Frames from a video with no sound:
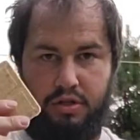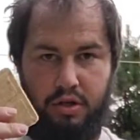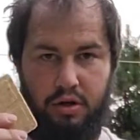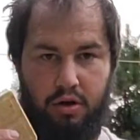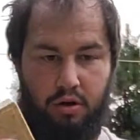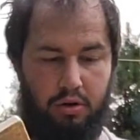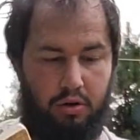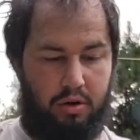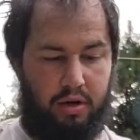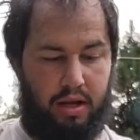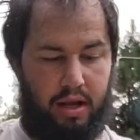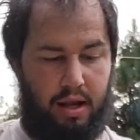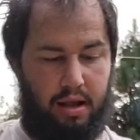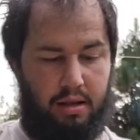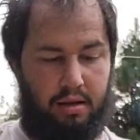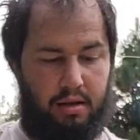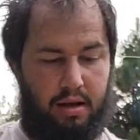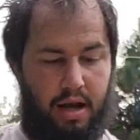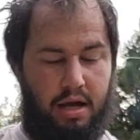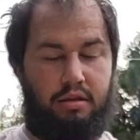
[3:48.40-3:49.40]
Okay,
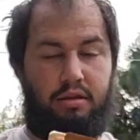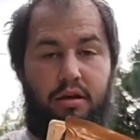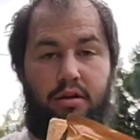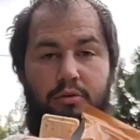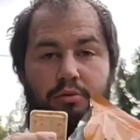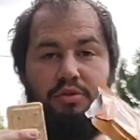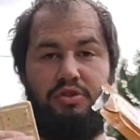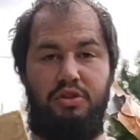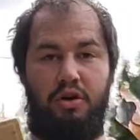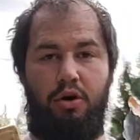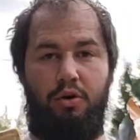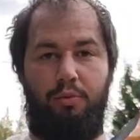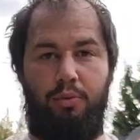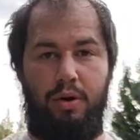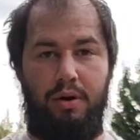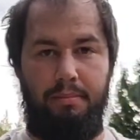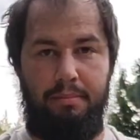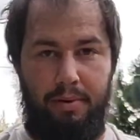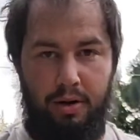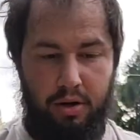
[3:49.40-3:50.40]
I thought it was all
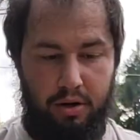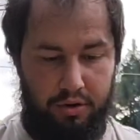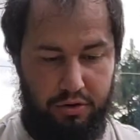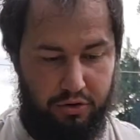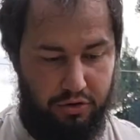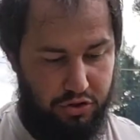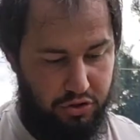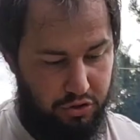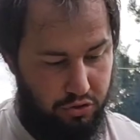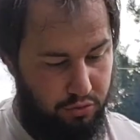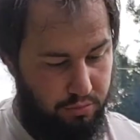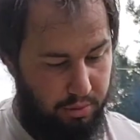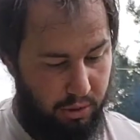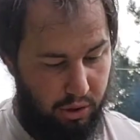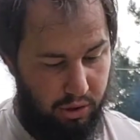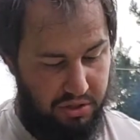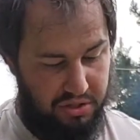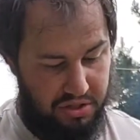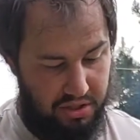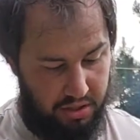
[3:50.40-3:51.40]
one bar. There's 2
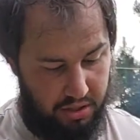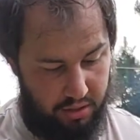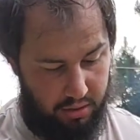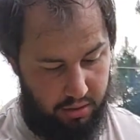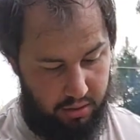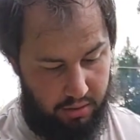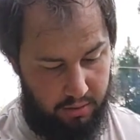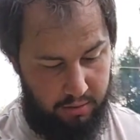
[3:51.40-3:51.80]
bars in here.